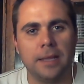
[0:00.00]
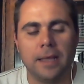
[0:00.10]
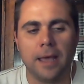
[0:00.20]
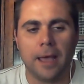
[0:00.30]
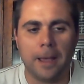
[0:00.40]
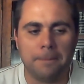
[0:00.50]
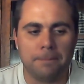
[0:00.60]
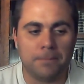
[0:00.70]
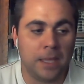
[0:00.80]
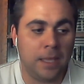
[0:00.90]

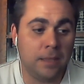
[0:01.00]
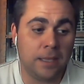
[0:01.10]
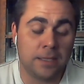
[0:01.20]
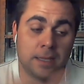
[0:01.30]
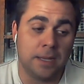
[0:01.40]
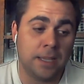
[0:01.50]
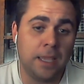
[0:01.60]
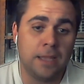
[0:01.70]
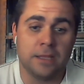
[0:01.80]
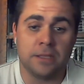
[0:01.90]
And
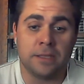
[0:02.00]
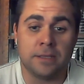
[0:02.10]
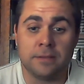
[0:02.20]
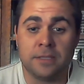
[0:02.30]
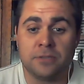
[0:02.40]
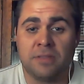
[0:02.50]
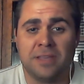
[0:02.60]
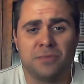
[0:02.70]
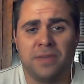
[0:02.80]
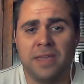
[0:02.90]
again, these are
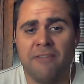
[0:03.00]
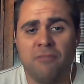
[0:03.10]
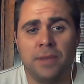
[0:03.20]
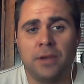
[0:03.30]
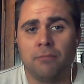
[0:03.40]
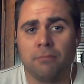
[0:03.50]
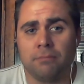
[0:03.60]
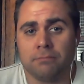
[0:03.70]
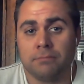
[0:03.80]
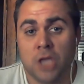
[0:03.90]
things we haven't been
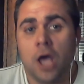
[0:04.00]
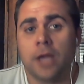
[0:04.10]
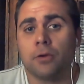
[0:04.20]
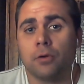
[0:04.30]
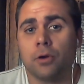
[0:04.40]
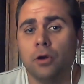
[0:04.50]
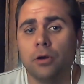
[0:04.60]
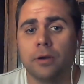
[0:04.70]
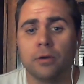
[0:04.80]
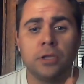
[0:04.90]
taught or
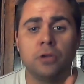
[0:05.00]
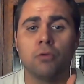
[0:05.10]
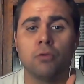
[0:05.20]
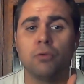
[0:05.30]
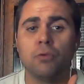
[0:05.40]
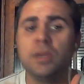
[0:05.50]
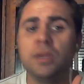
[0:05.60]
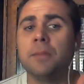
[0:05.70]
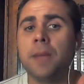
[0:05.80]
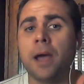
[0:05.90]
heard, or you don't read
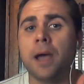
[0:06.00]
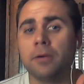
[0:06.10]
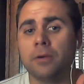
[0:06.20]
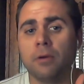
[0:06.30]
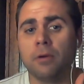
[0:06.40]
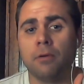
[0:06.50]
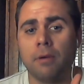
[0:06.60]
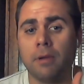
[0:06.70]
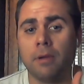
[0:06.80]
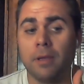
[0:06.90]
about at
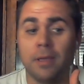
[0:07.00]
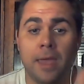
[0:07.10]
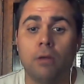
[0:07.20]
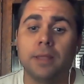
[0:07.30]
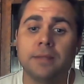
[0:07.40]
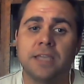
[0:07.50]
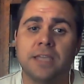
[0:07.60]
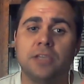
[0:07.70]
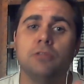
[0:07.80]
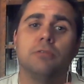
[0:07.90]
all until you
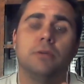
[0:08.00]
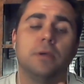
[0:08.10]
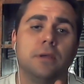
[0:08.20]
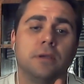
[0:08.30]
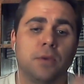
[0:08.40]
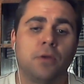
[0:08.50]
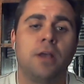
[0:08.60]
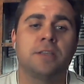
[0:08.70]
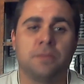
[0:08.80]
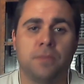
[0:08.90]
come across
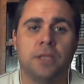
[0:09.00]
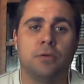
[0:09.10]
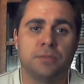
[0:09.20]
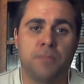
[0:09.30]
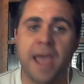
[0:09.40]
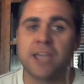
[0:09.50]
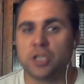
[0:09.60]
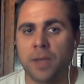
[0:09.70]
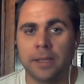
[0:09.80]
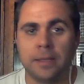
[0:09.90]
somebody who's passionate
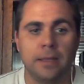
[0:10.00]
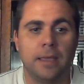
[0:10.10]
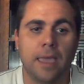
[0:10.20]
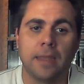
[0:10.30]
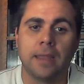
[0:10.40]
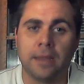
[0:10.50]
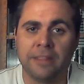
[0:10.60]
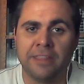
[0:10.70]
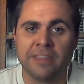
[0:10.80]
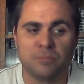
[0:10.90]
about it and
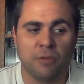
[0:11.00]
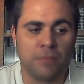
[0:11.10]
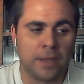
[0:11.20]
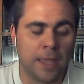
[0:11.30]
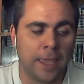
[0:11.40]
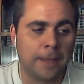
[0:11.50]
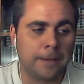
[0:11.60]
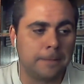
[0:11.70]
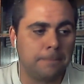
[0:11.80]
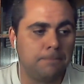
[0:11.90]
in this movement,
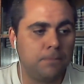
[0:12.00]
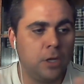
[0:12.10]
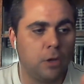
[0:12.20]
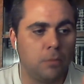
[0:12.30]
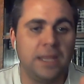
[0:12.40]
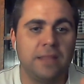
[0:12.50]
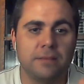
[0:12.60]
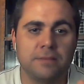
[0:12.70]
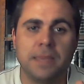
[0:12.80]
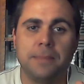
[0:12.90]
and meeting
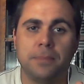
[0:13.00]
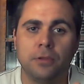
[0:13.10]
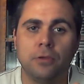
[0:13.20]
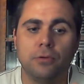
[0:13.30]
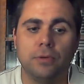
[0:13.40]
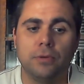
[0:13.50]
people who